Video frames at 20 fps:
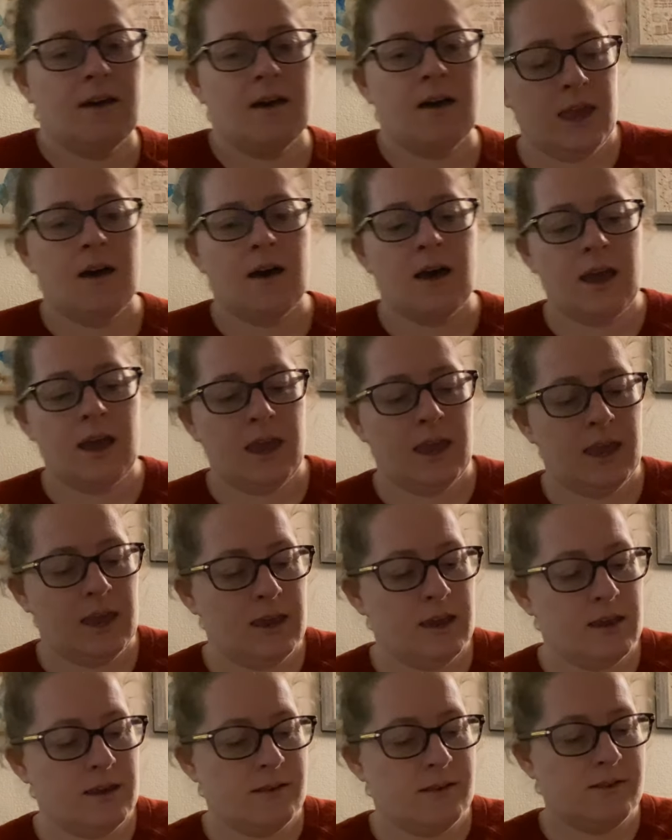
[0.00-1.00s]

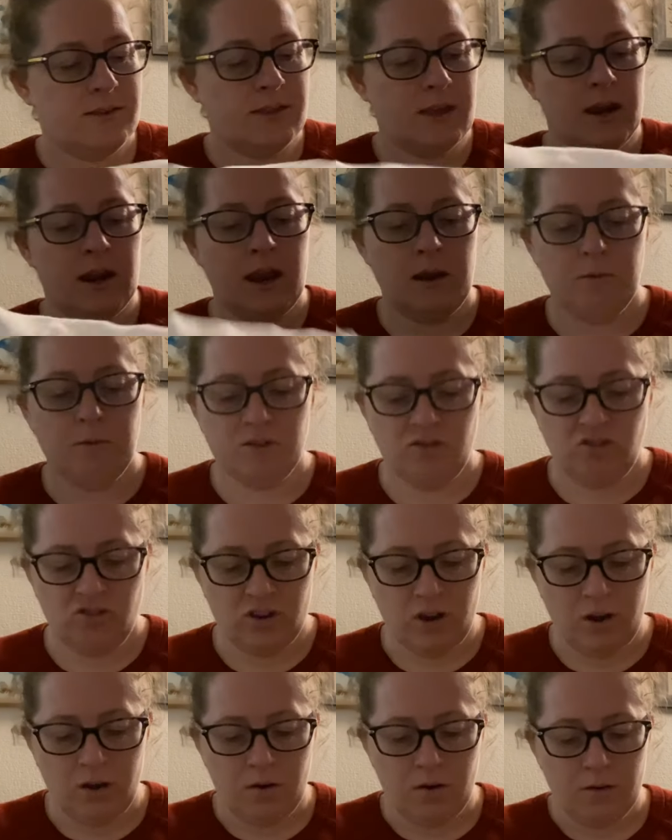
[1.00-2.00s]
I said I would
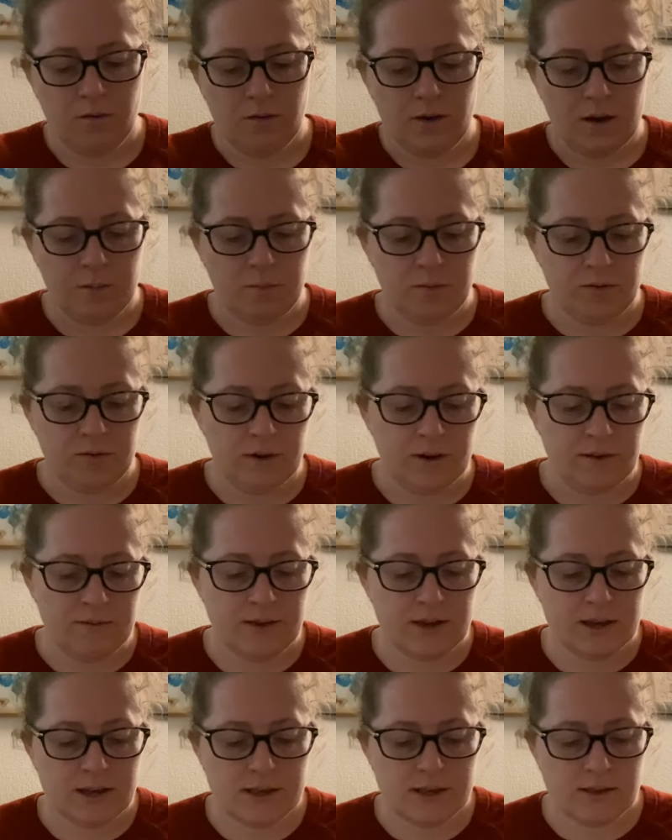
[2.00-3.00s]
show a
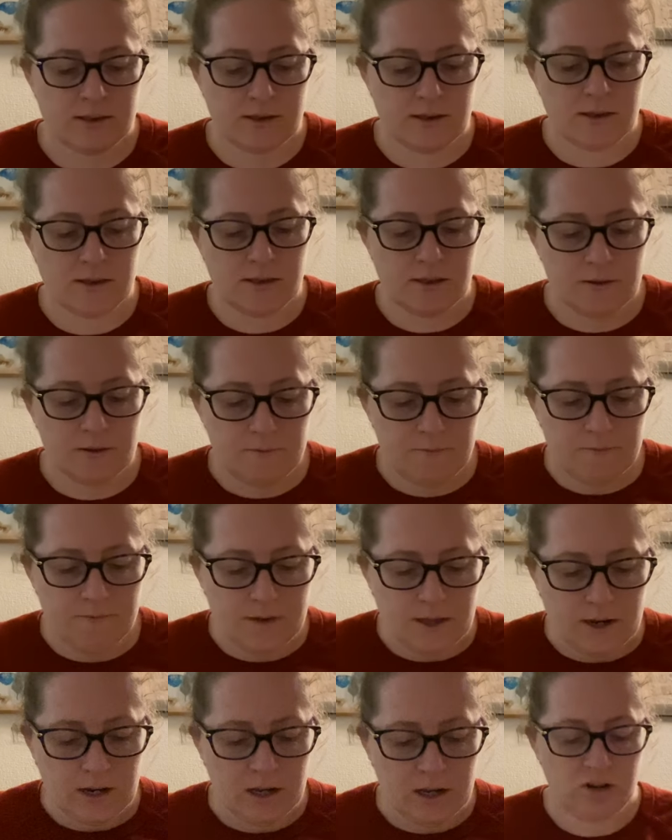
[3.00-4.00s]
previous
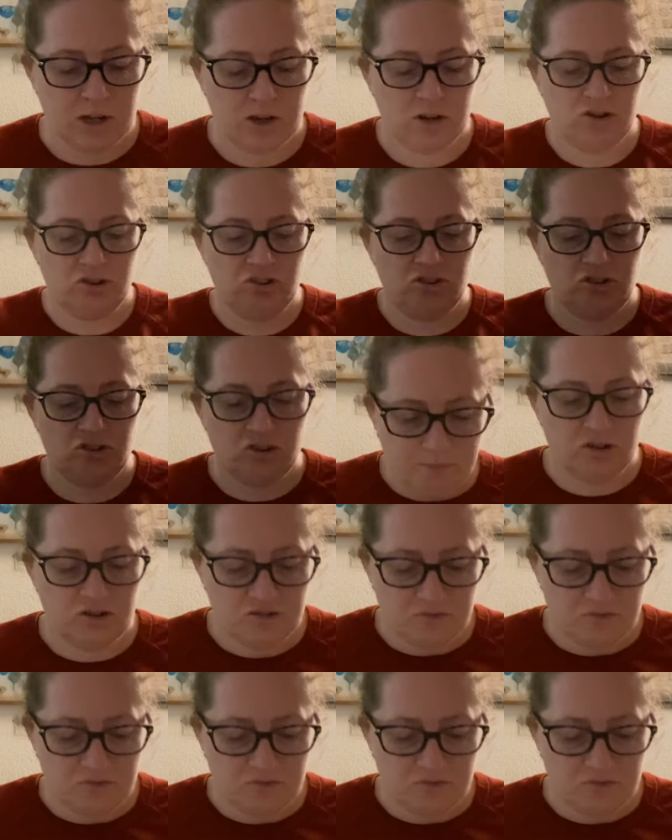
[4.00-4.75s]
finish.